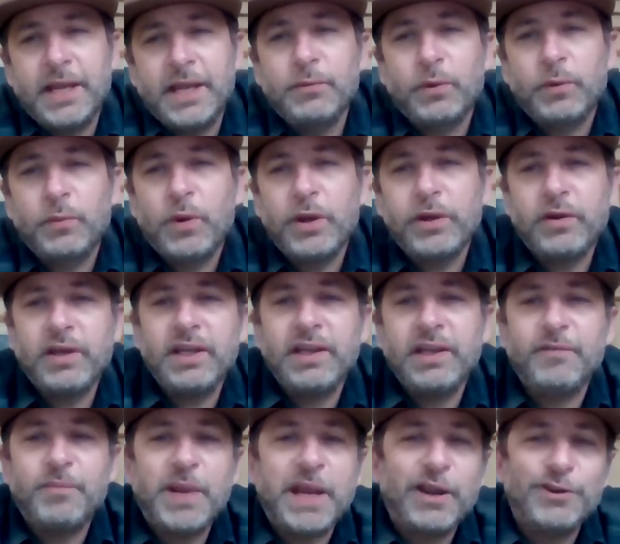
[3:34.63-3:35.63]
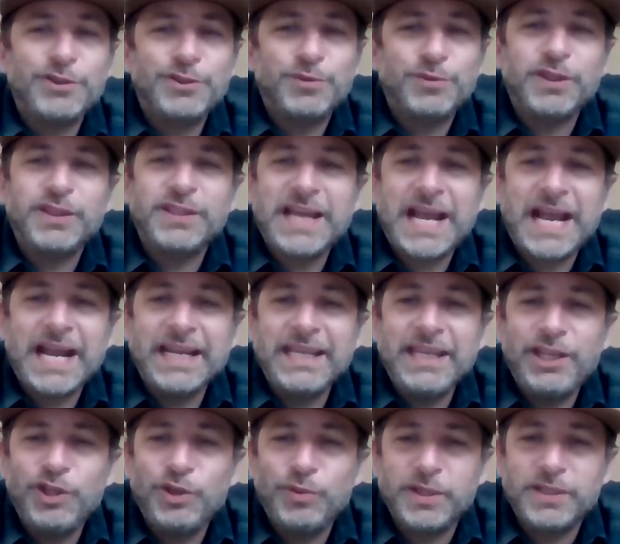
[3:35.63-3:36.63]
And we're wondering if parents with
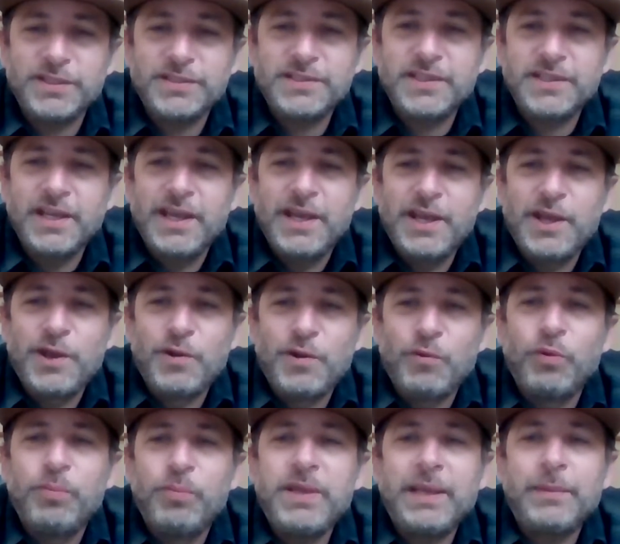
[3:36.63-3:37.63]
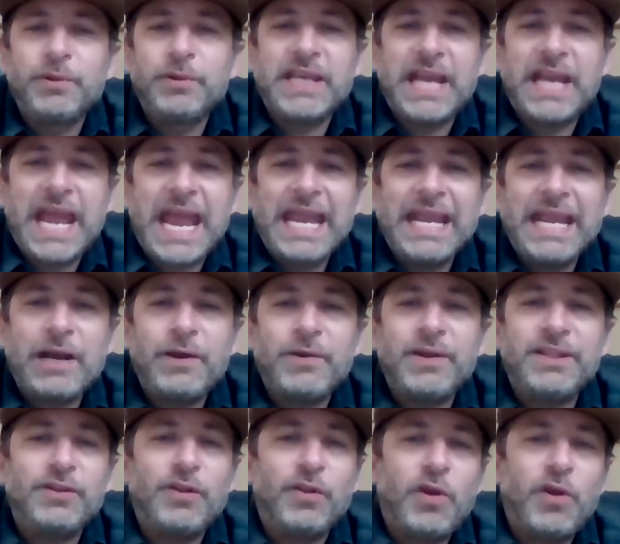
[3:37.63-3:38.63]
tiny humans will be able to hang
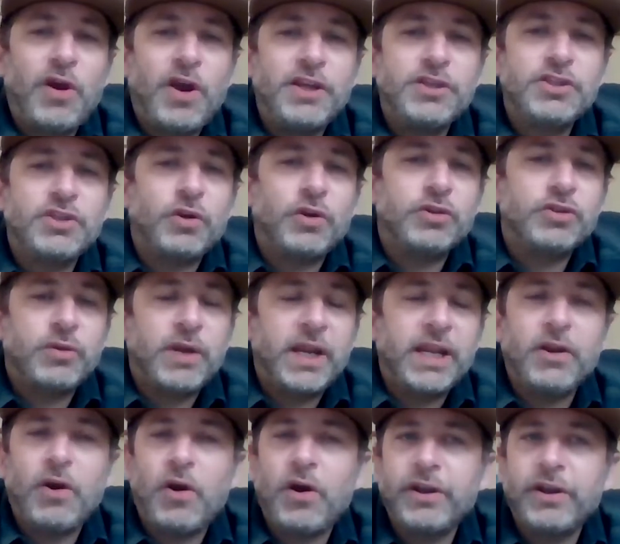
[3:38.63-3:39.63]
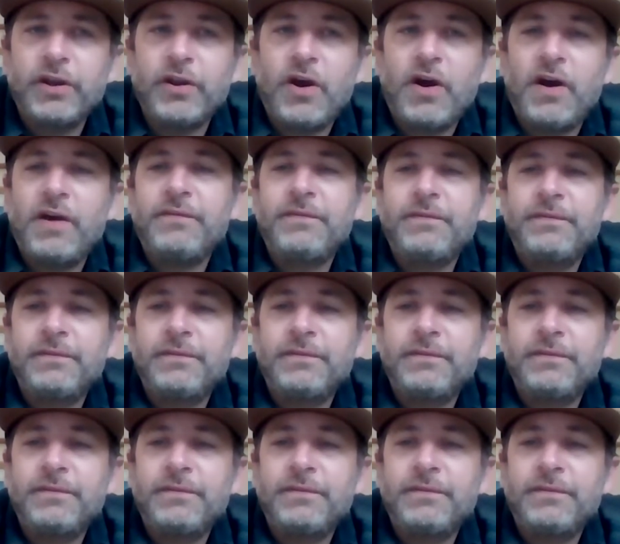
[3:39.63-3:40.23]
out in the lodge or trade on and off.